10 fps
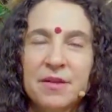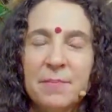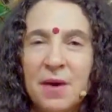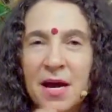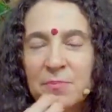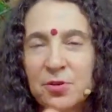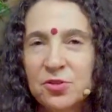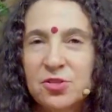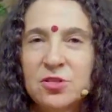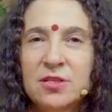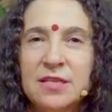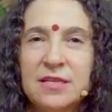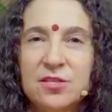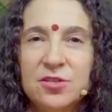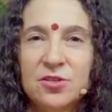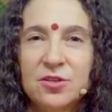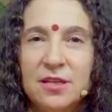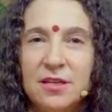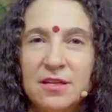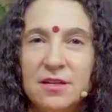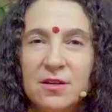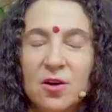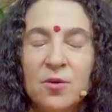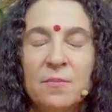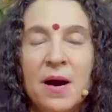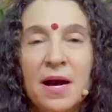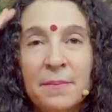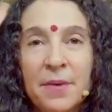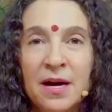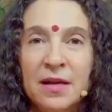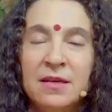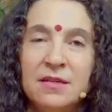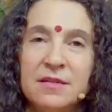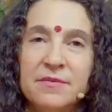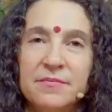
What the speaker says: my personal history, or my mind,